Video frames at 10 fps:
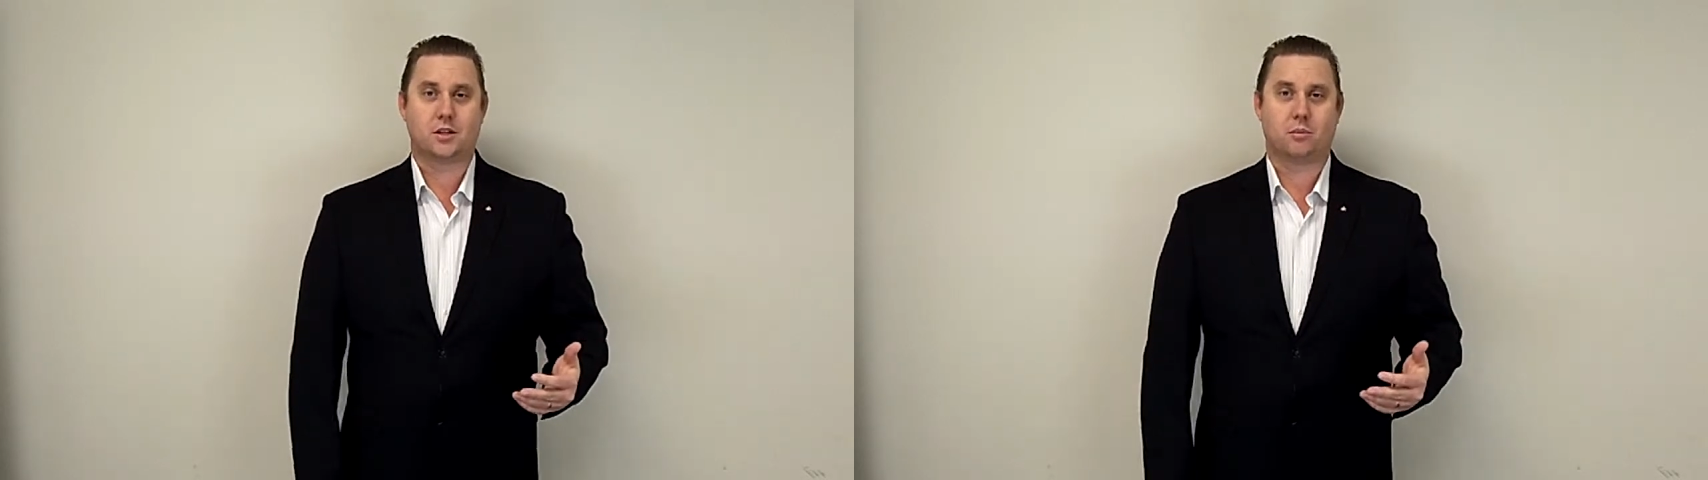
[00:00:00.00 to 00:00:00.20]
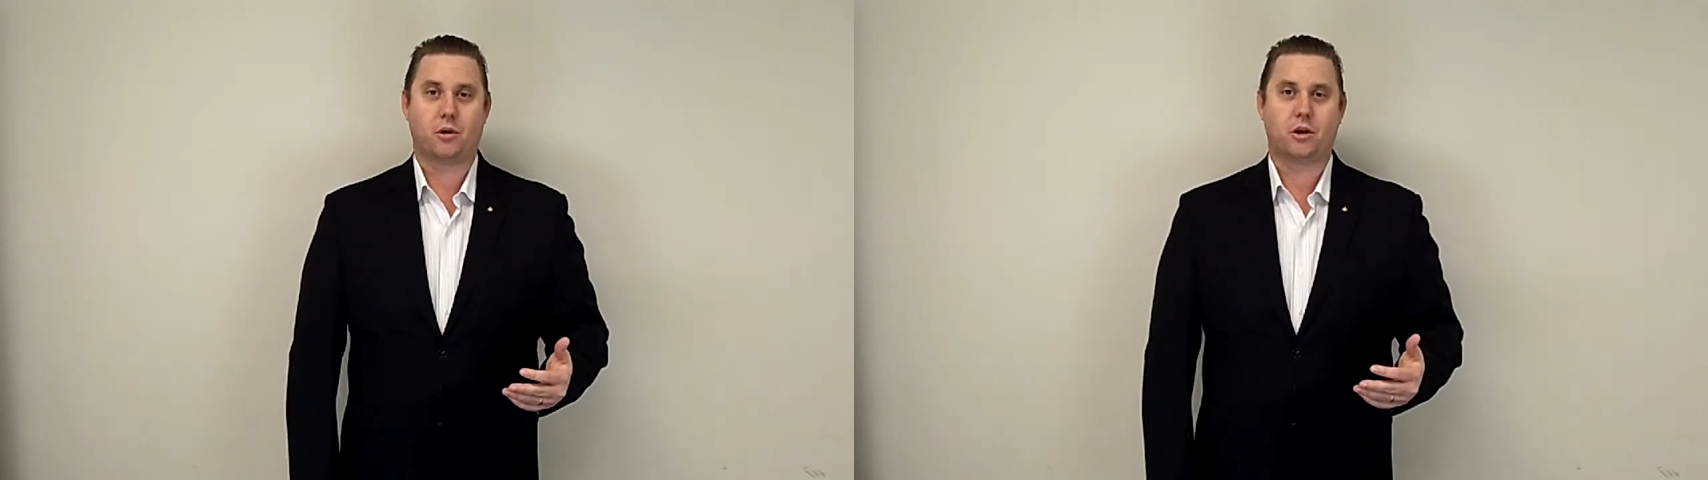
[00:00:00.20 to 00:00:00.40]
me
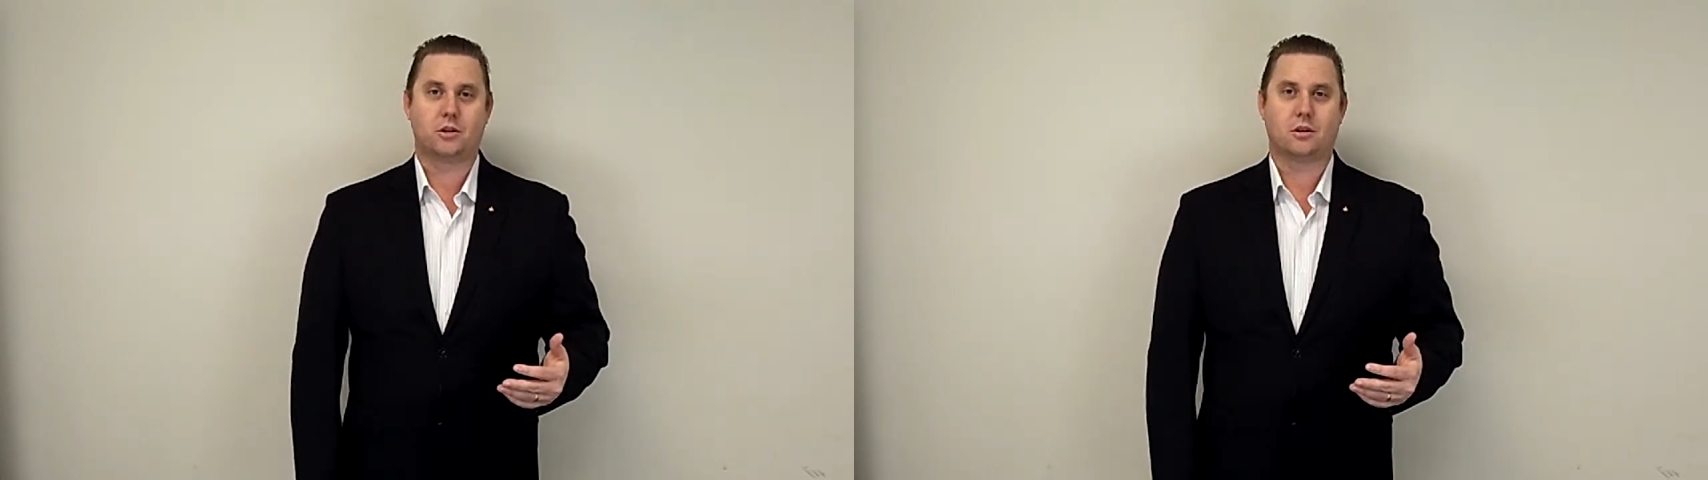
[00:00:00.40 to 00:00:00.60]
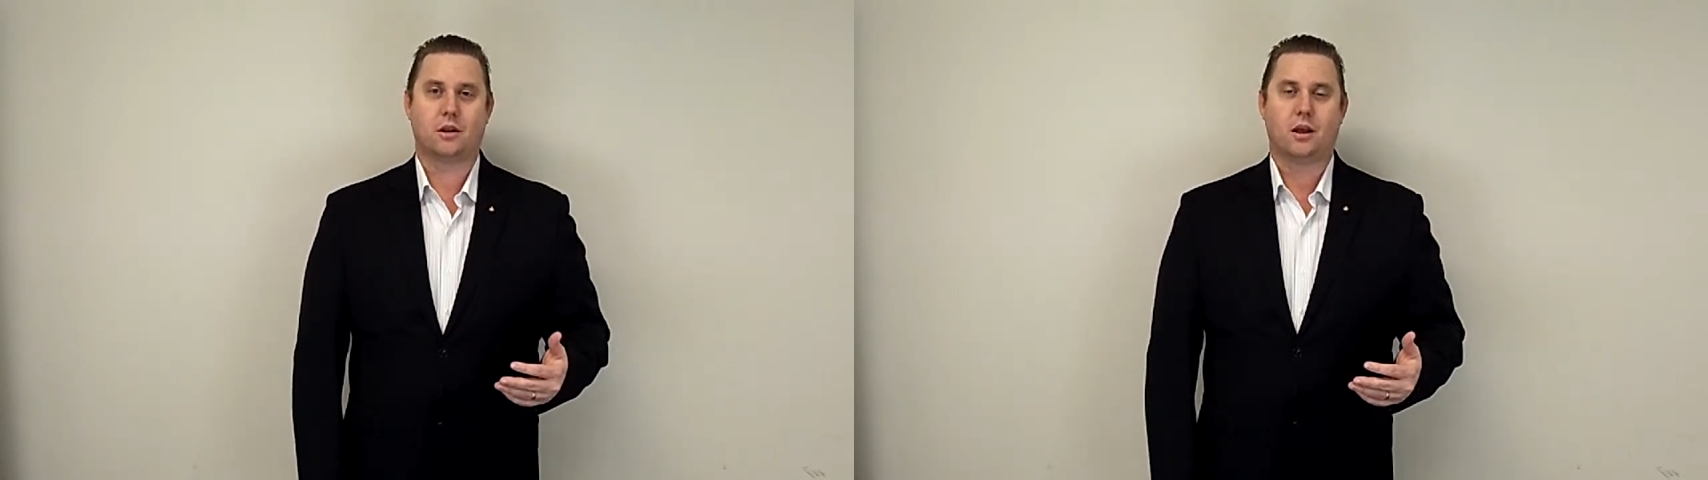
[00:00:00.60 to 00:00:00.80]
as a
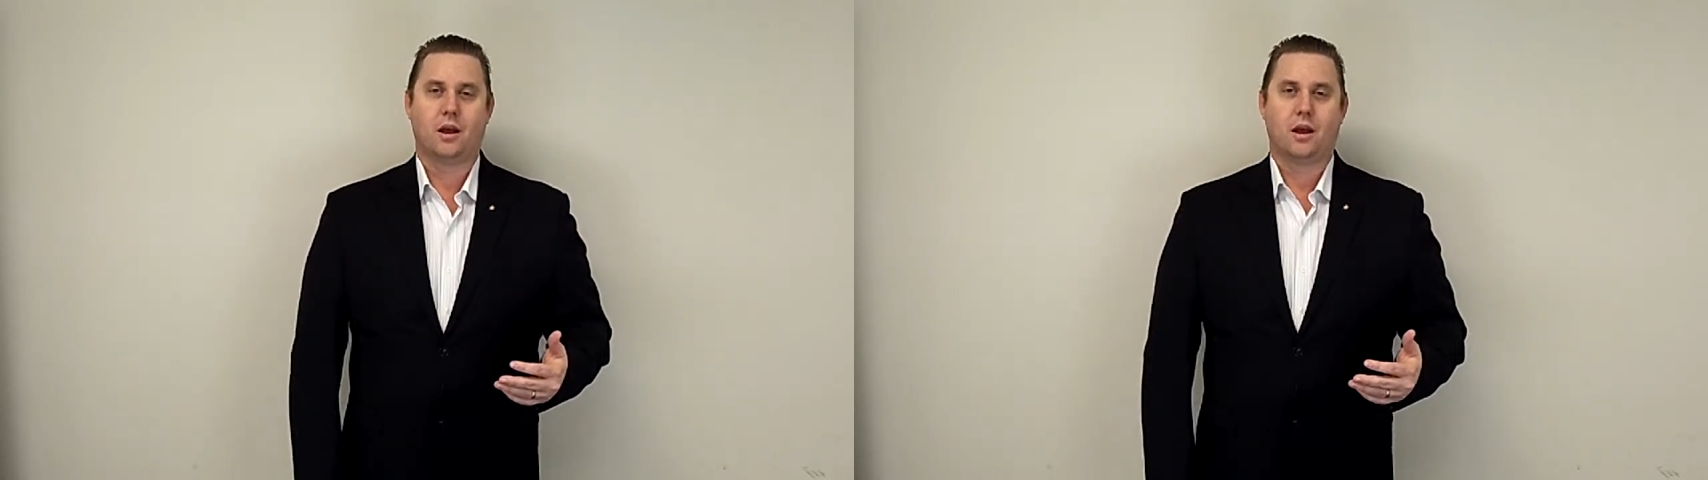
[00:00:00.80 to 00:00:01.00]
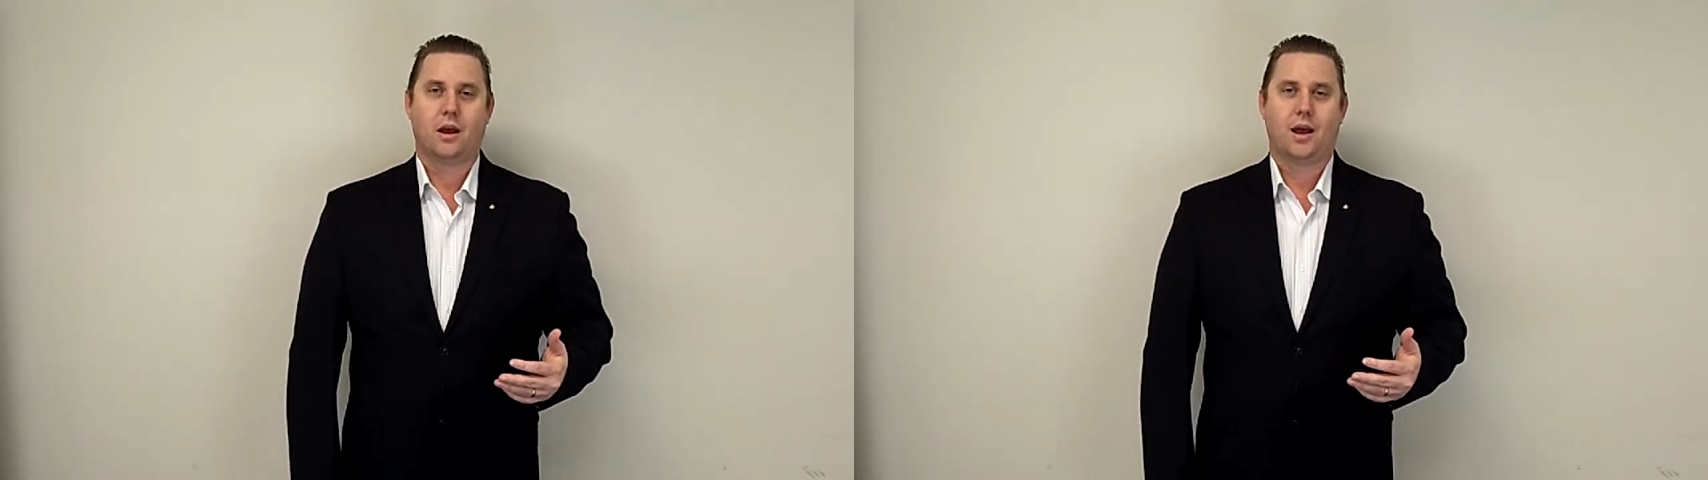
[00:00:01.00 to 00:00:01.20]
person
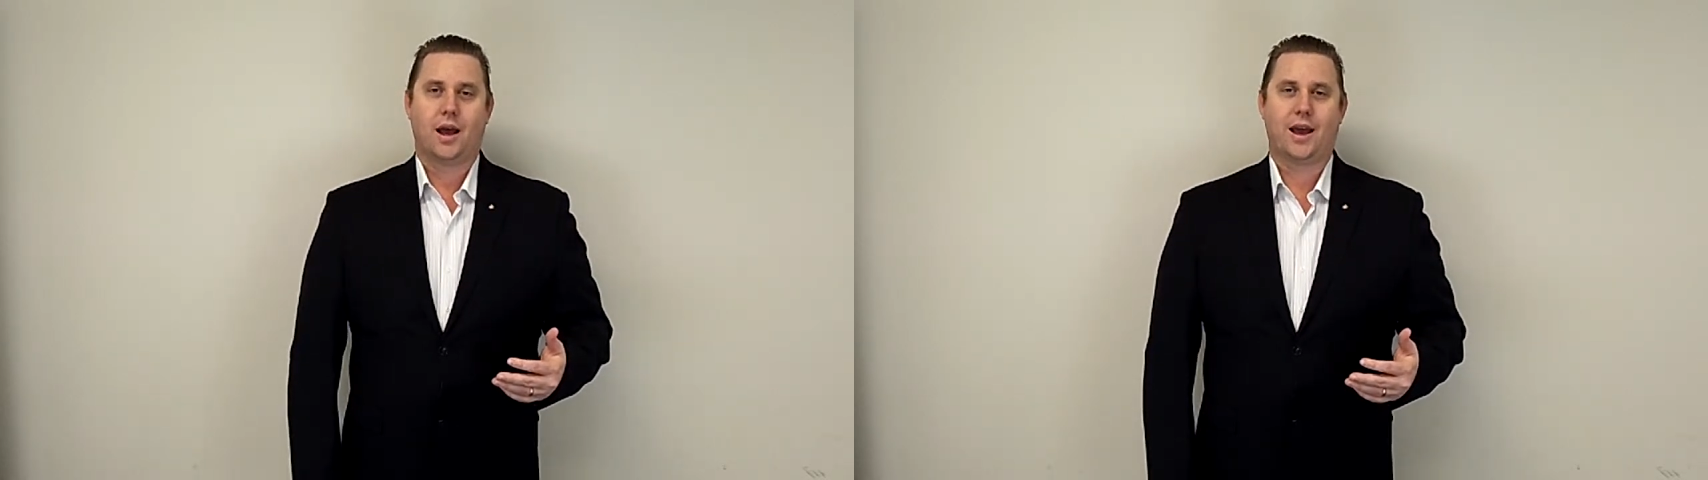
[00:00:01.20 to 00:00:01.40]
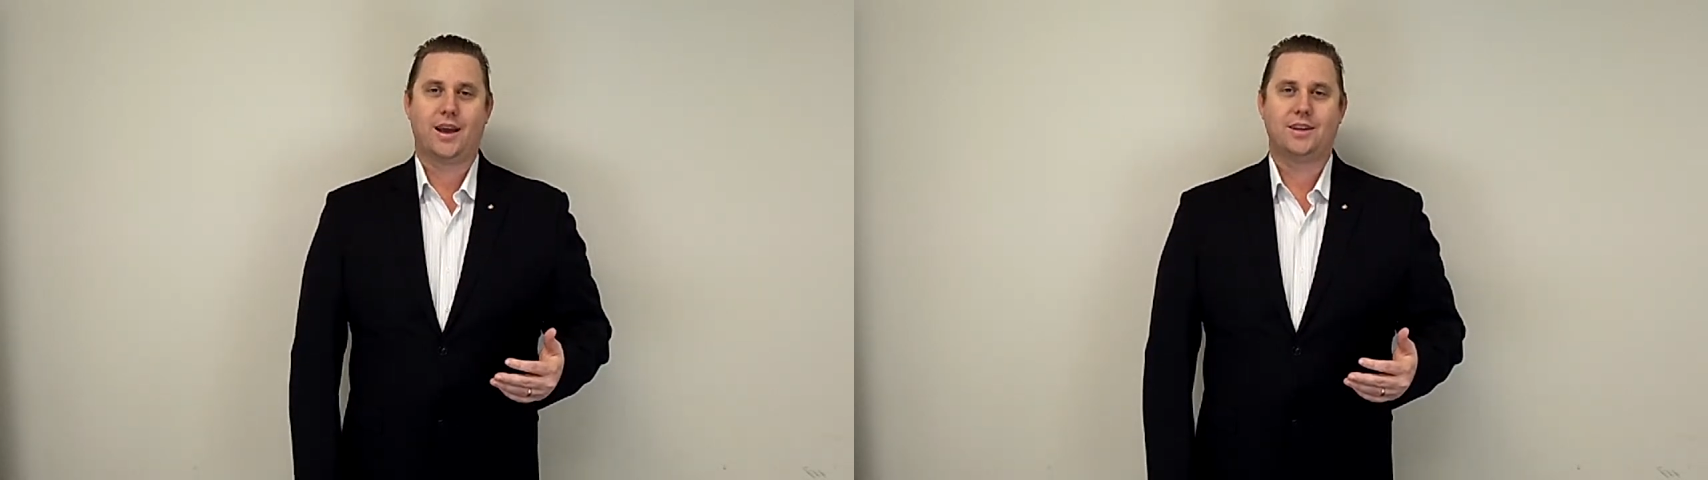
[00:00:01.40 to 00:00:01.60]

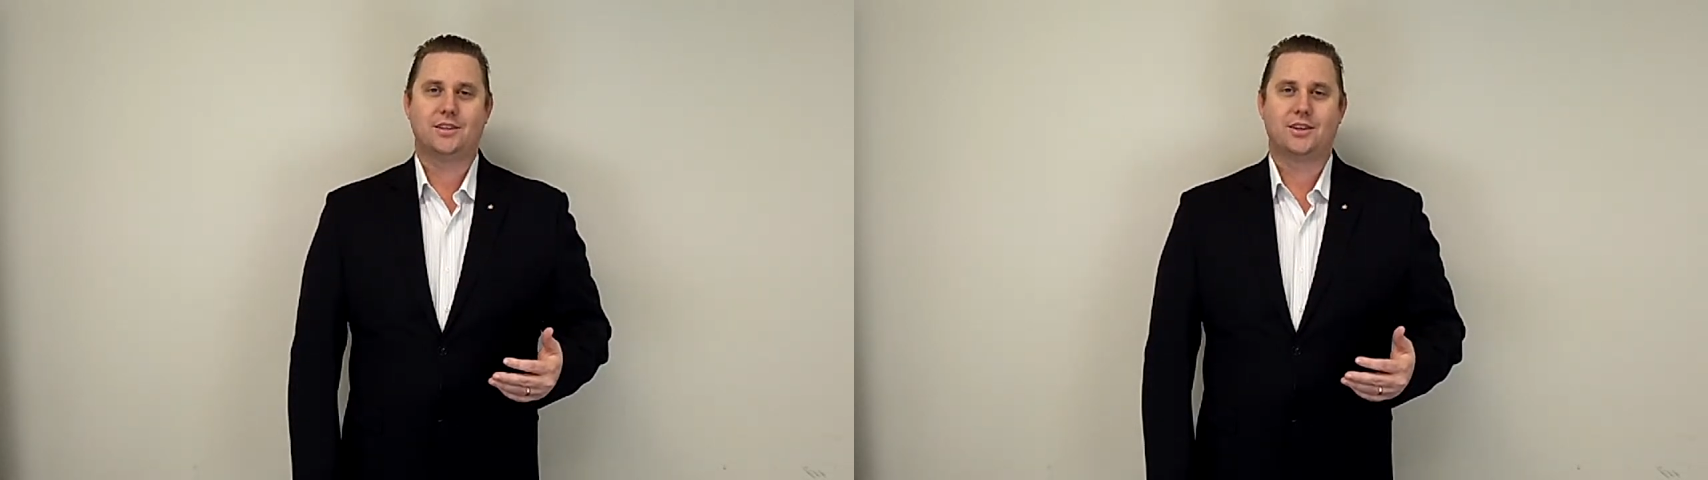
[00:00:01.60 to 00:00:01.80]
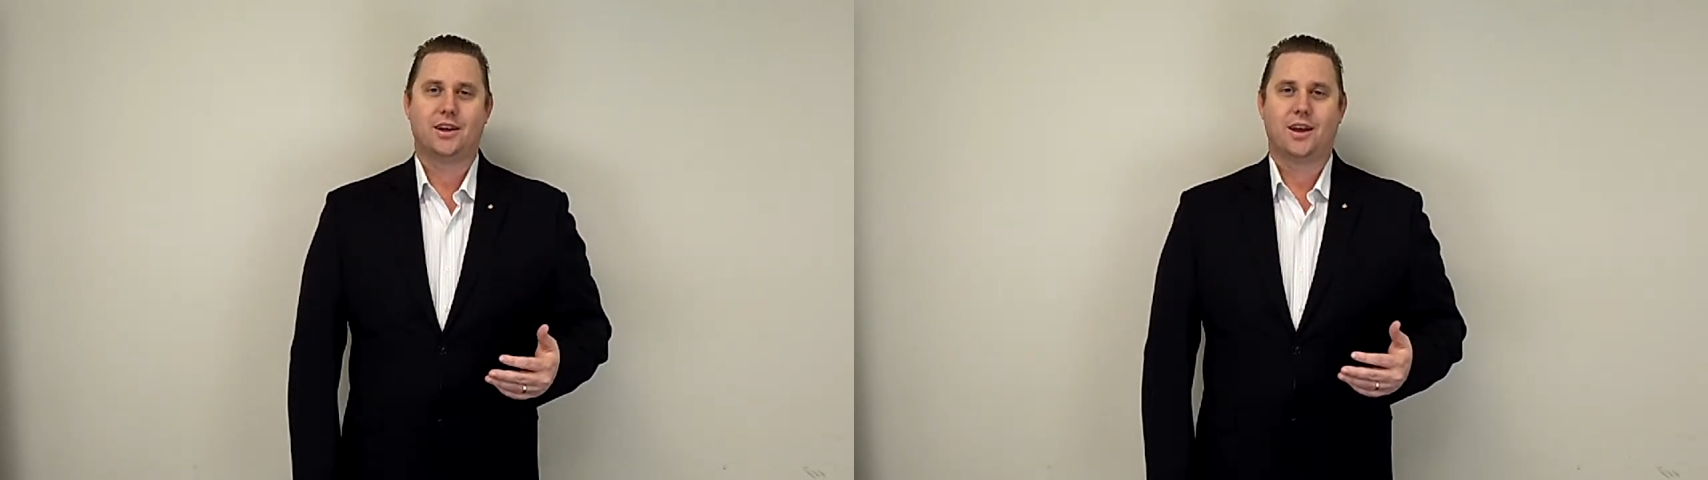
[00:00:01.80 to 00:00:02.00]

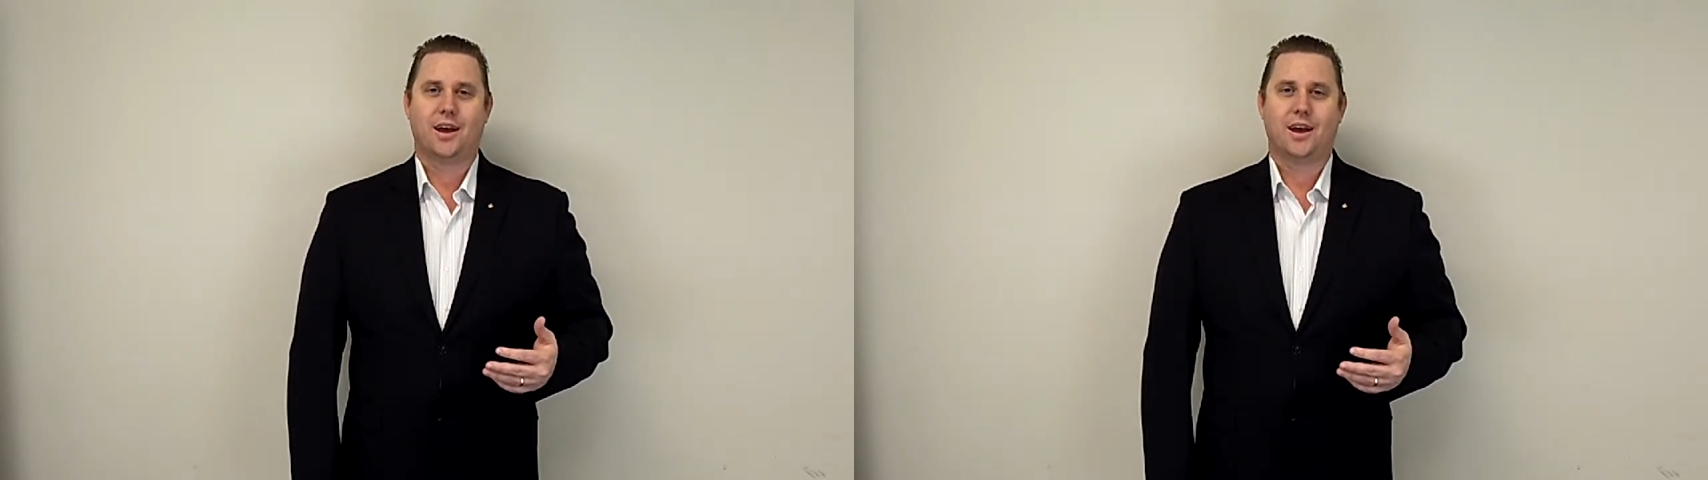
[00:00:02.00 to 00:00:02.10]
and